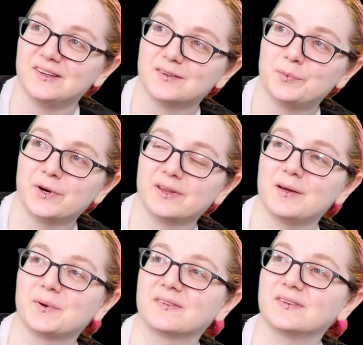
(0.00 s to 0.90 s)
Support them
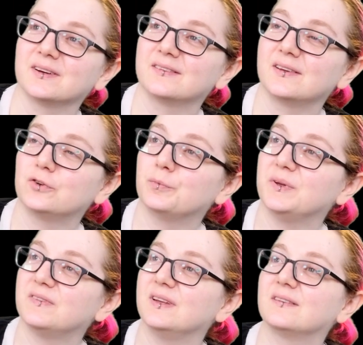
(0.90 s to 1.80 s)
because they're essential
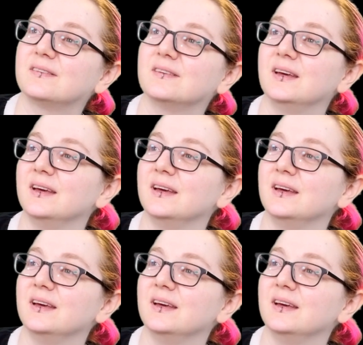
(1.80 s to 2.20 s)
business.